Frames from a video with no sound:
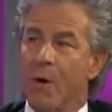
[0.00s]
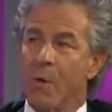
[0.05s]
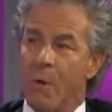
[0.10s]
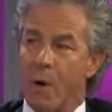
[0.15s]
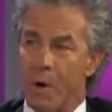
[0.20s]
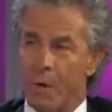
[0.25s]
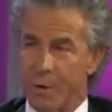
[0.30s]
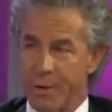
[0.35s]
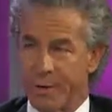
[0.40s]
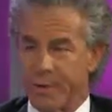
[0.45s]

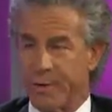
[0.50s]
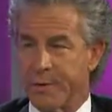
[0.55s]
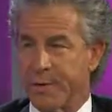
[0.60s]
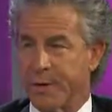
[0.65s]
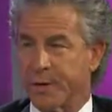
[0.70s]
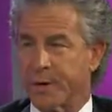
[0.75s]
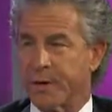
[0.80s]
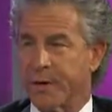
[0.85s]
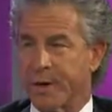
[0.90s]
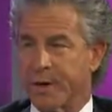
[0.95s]
while we're doing
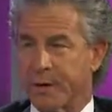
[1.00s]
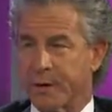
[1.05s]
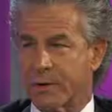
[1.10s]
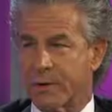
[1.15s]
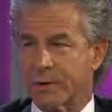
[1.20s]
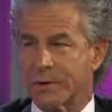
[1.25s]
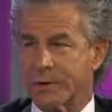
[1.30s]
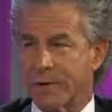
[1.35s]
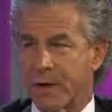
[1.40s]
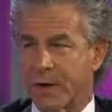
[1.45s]
the clinical
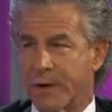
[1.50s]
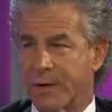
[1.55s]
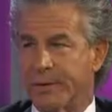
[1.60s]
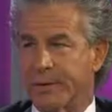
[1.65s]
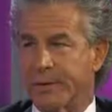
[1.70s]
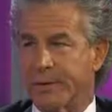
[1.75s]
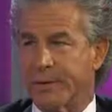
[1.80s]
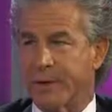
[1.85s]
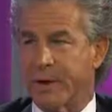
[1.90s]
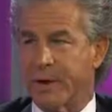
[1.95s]

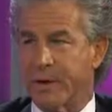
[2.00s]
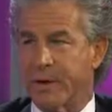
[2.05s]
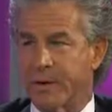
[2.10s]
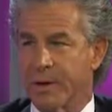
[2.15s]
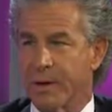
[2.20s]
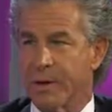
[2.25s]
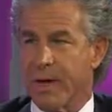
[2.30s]
studies too,